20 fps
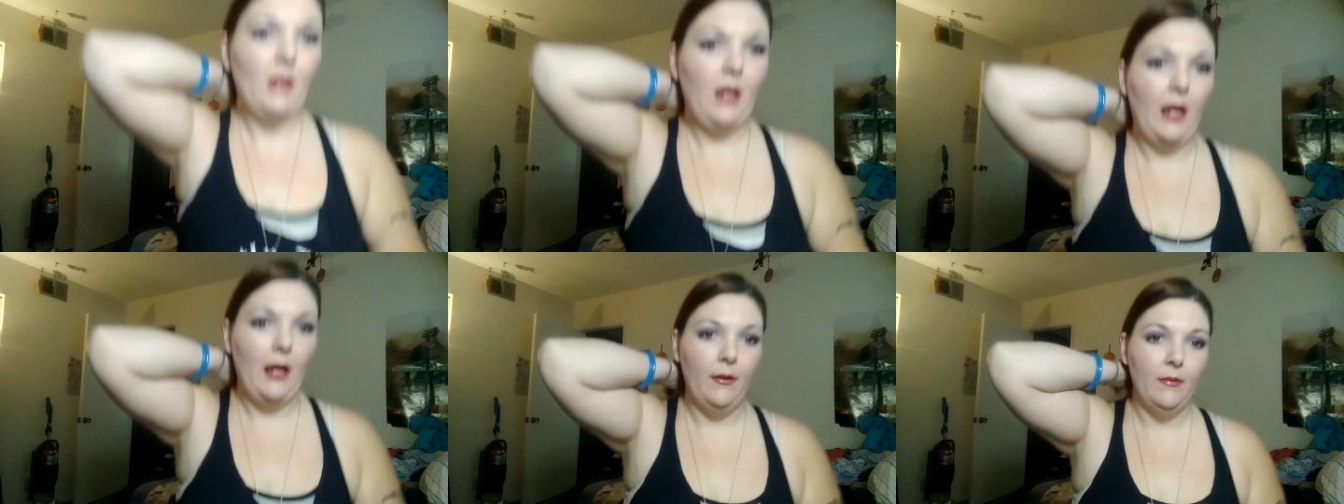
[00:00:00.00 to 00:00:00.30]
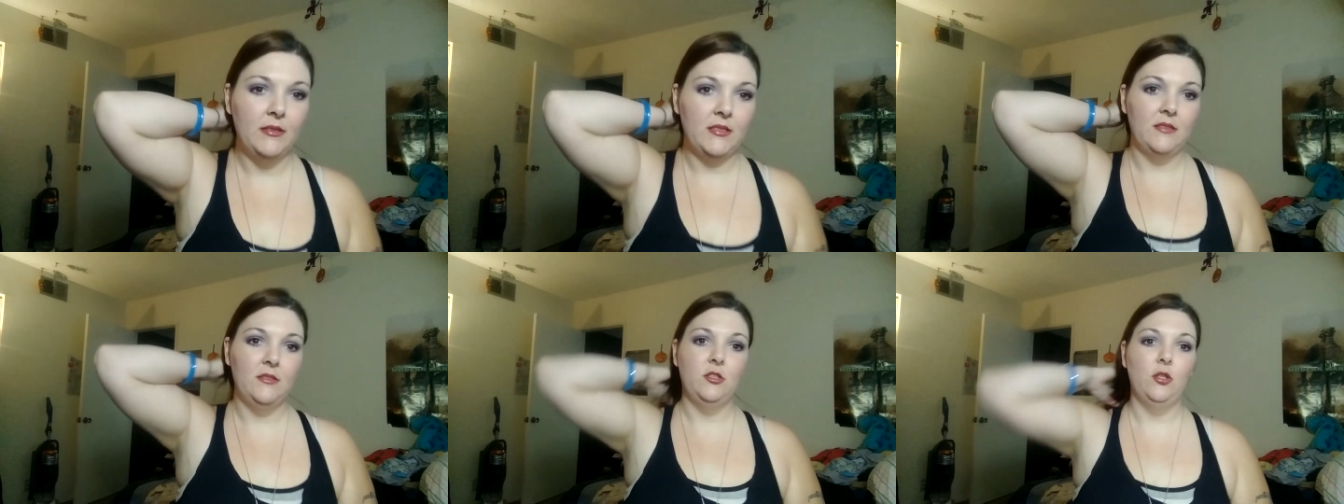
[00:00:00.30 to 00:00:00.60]
I
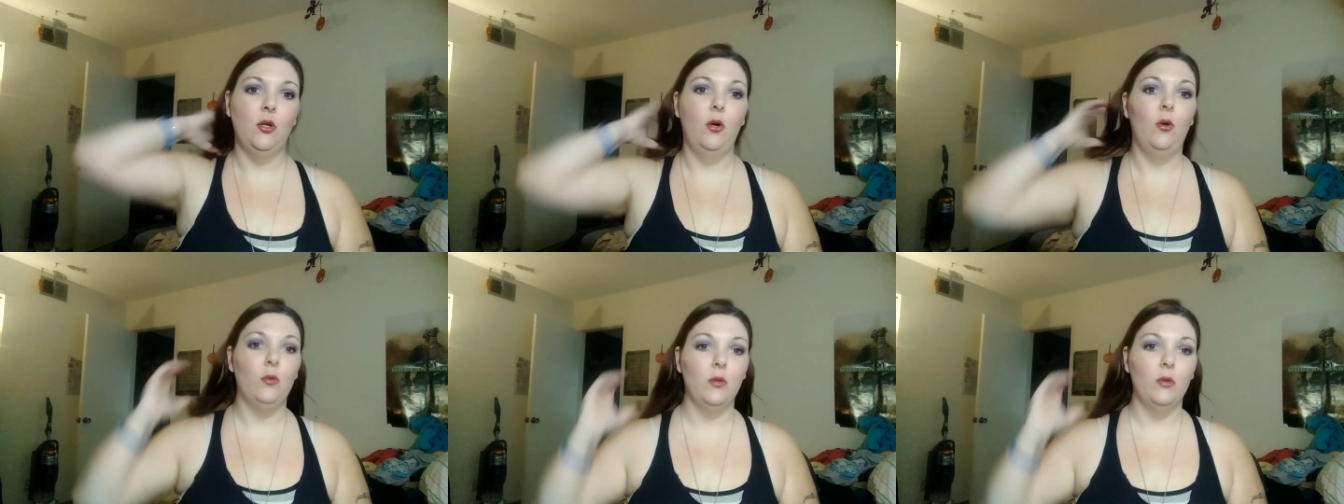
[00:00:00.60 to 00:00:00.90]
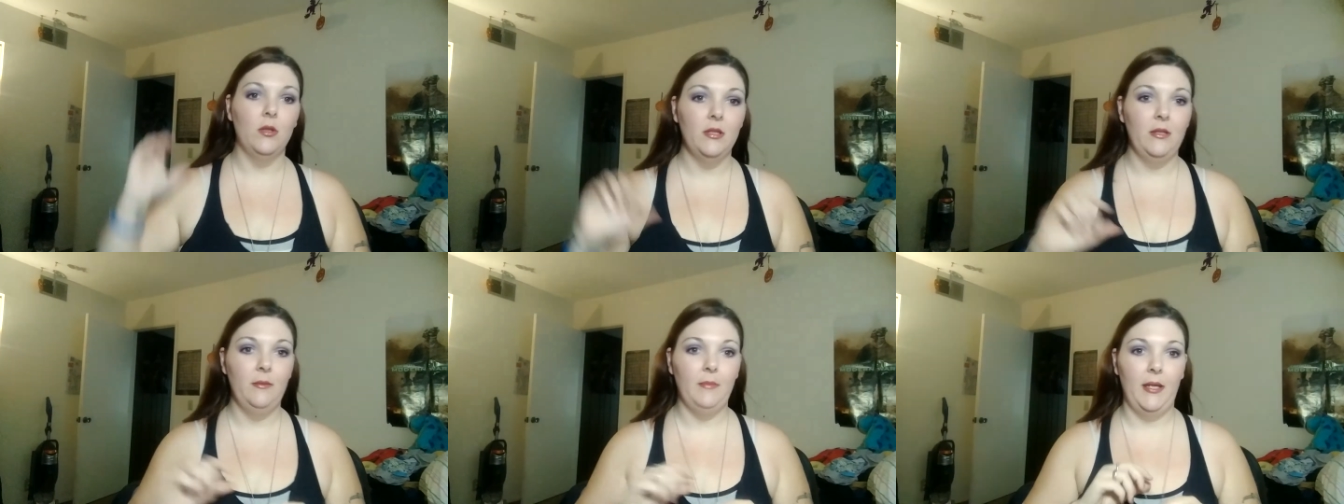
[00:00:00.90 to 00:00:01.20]
was
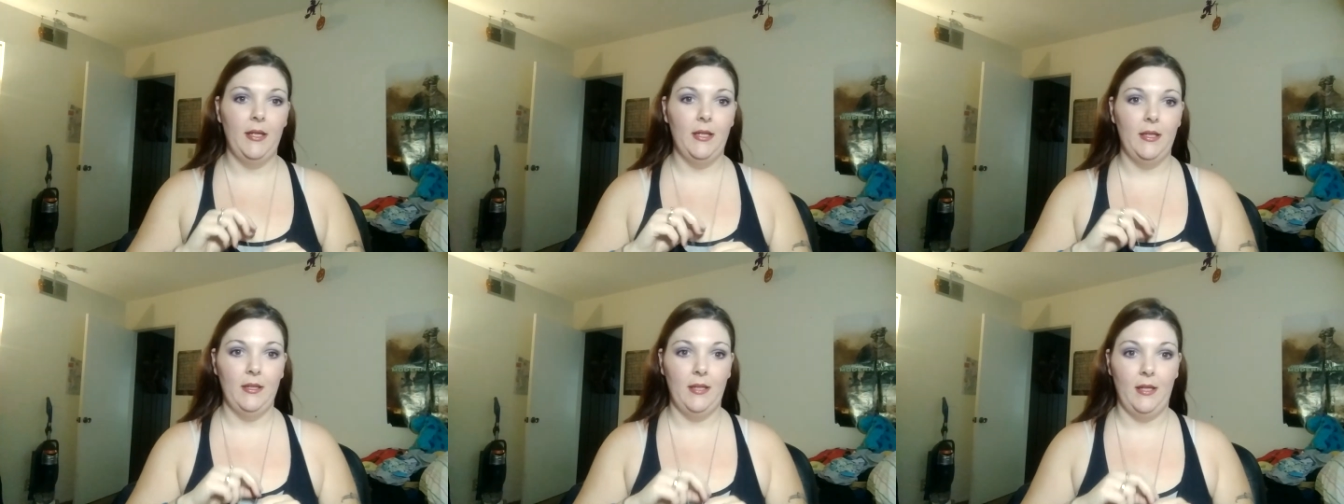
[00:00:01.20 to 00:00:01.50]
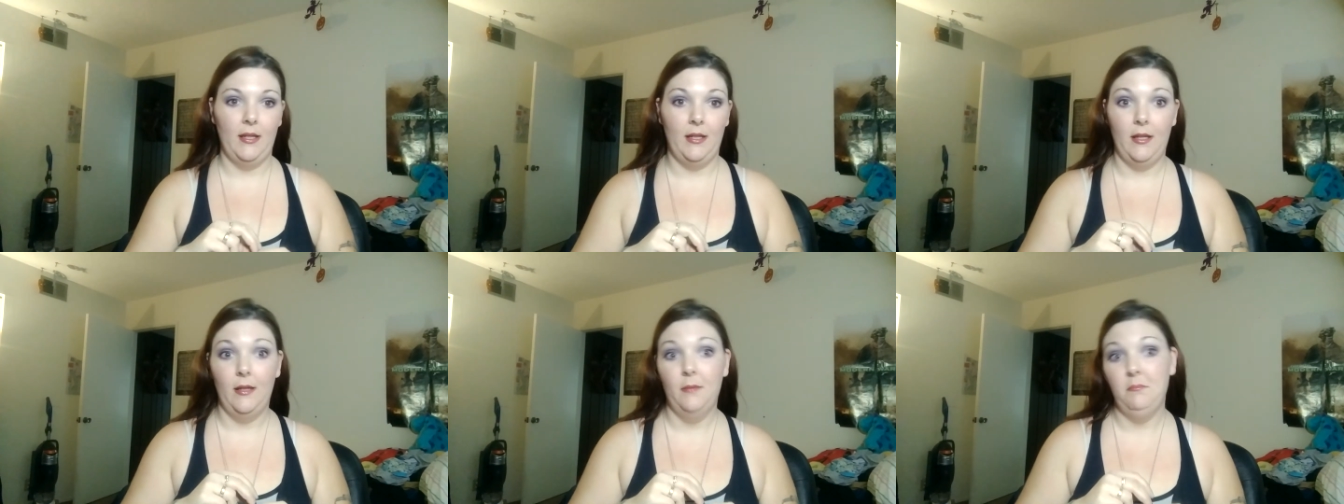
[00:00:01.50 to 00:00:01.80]
totally making
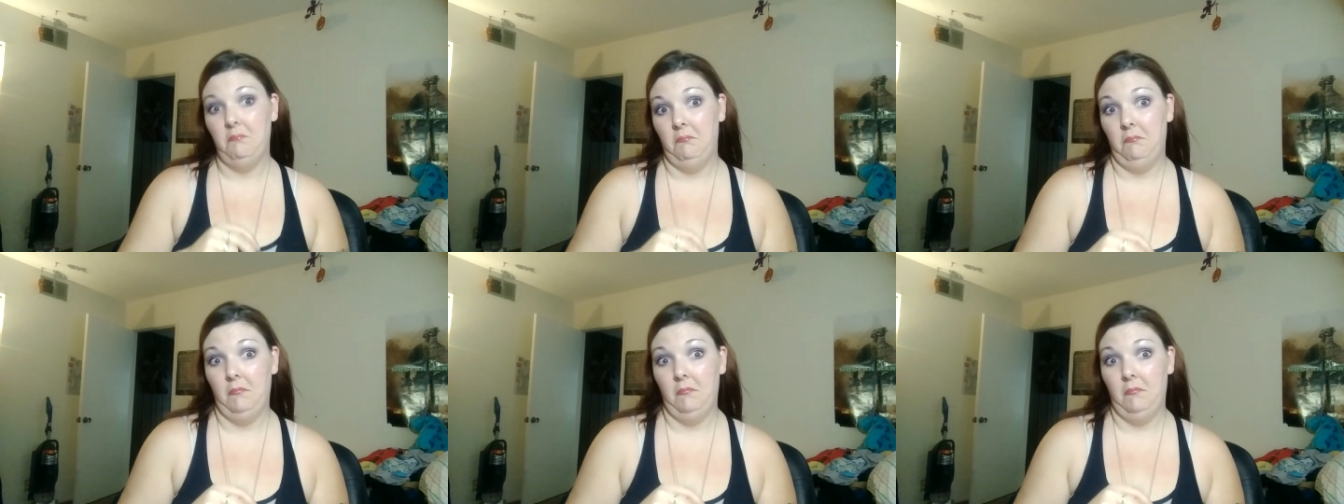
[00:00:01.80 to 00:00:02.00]
that up.